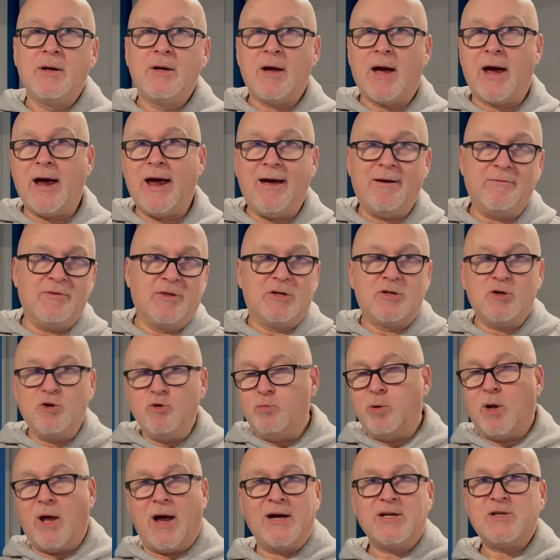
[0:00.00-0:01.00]
I have the
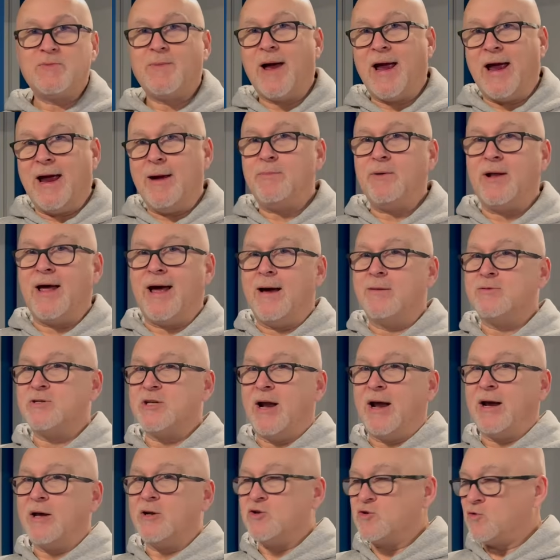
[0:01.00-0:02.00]
Tube Lights by Ape Labs,
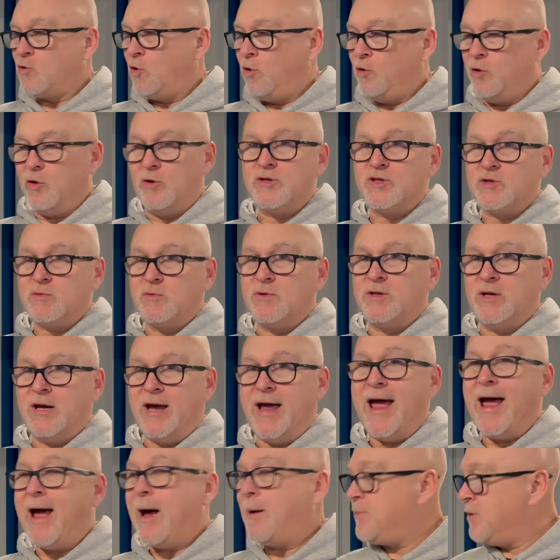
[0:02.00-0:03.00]
and I control those with the
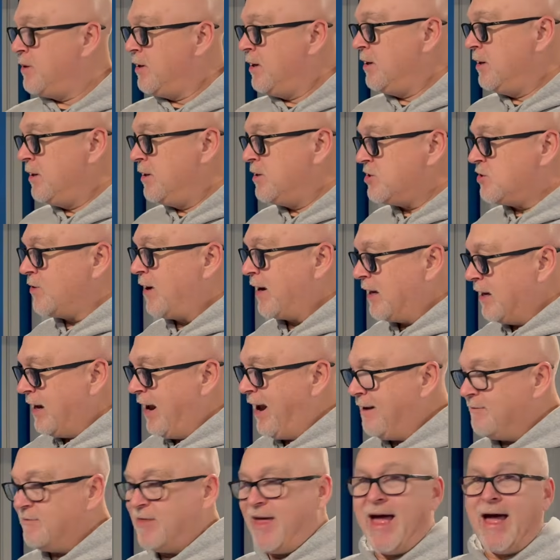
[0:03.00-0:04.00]
app, so I can
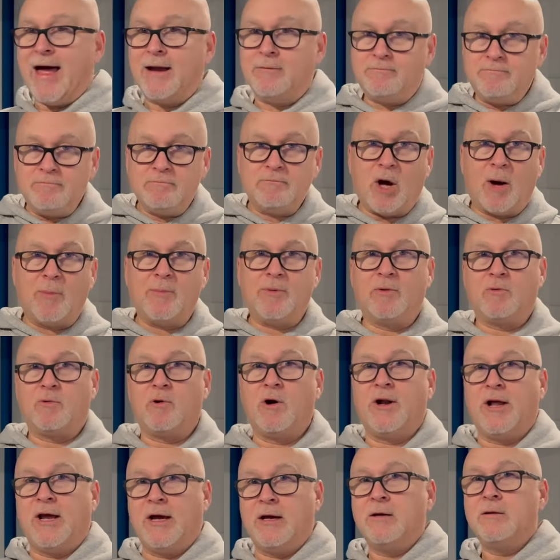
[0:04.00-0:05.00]
have that up and
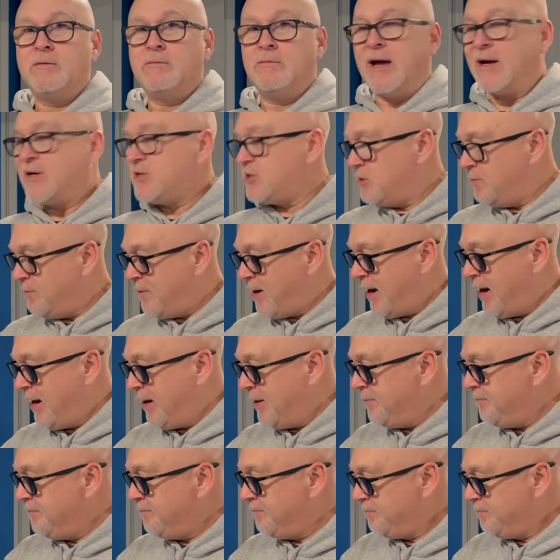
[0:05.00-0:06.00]
running next to my,